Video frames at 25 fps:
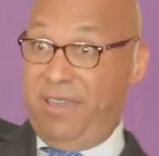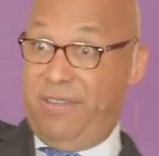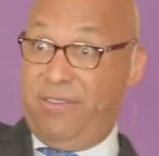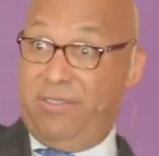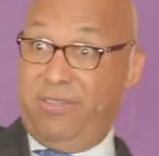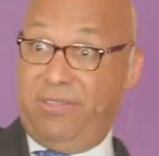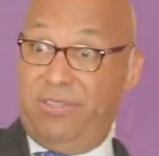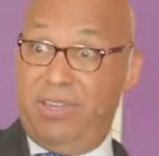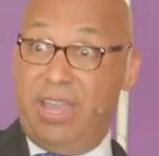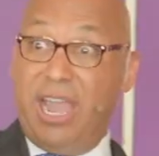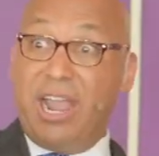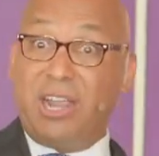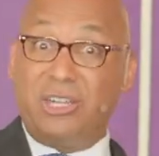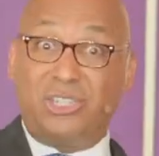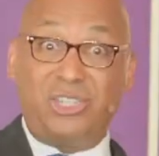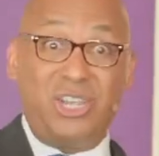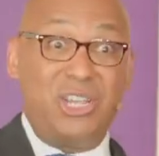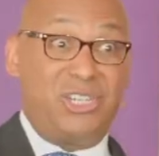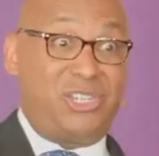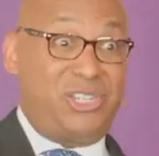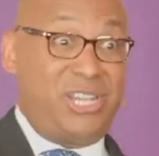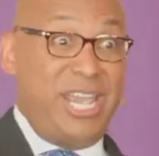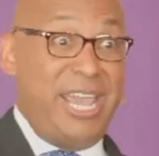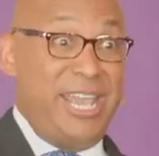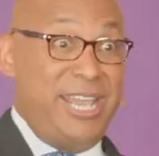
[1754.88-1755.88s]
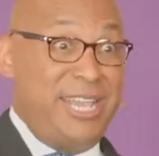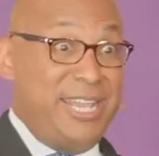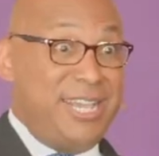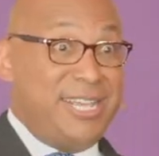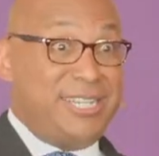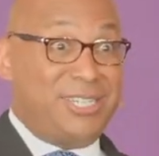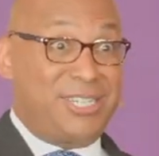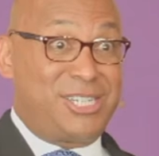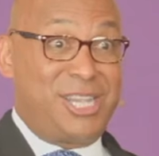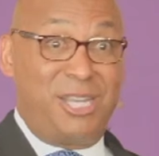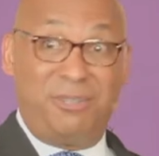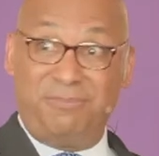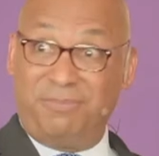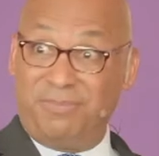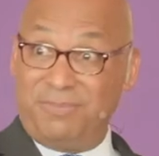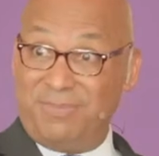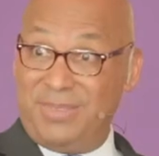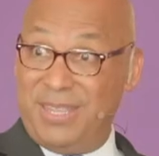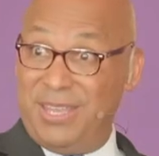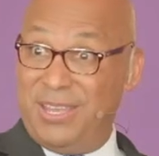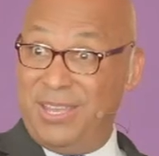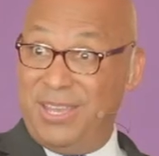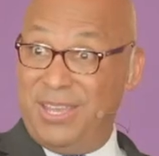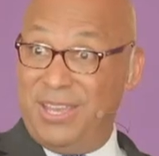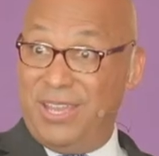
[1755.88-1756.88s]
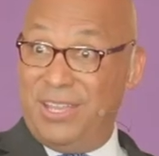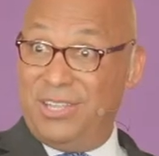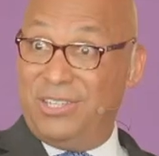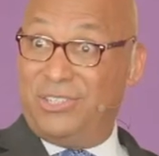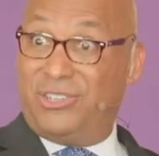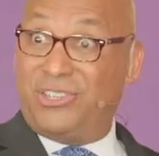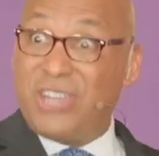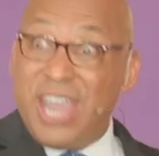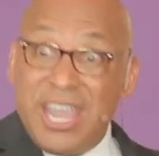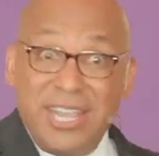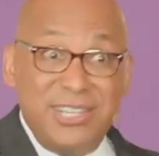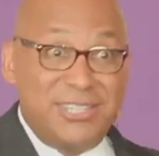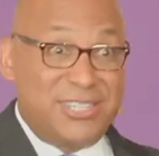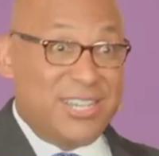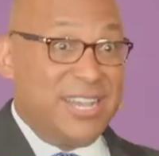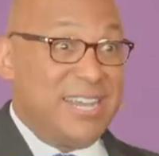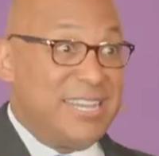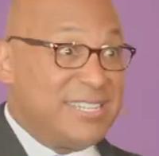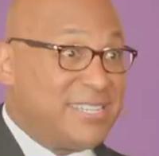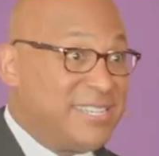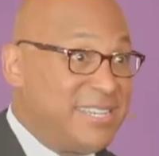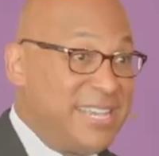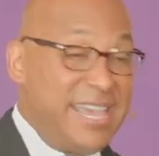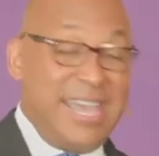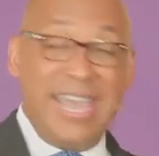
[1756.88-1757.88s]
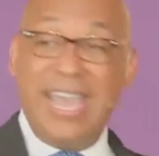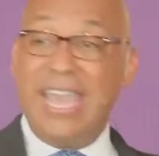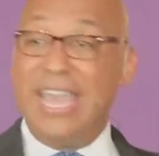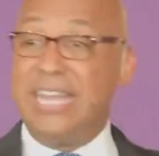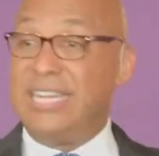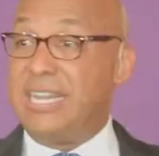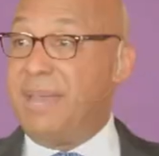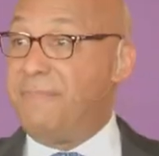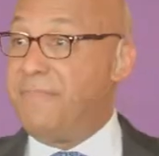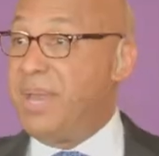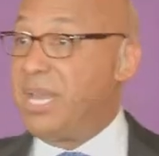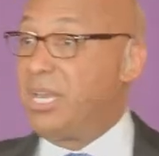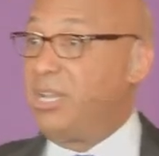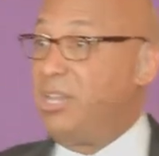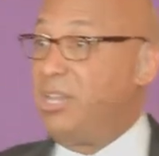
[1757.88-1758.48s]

there she sees Jesus in the middle